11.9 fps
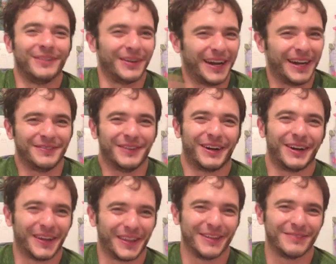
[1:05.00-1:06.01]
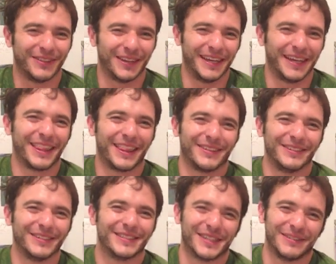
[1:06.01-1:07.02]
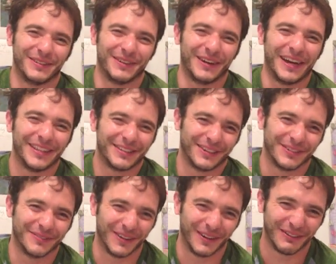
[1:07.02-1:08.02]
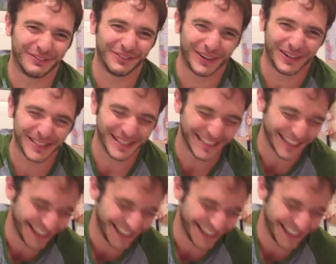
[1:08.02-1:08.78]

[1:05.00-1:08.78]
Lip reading: Mariah MacCarthy playing through some great turmoil first.